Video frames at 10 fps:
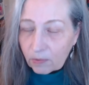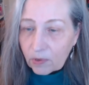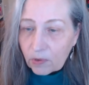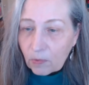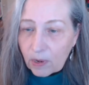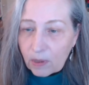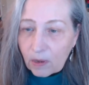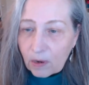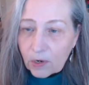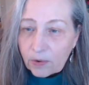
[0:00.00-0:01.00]
which was one of the
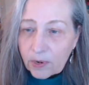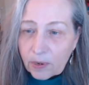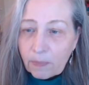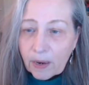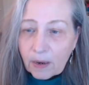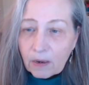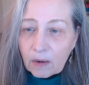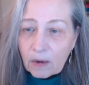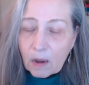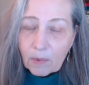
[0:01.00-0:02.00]
larger independent
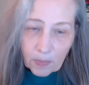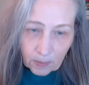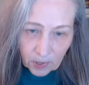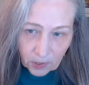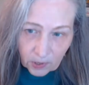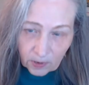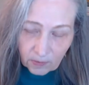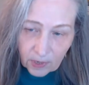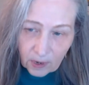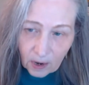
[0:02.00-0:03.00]
comic publishers
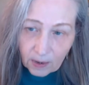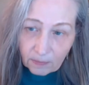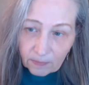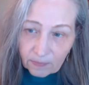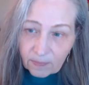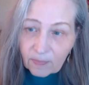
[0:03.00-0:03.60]
of the time.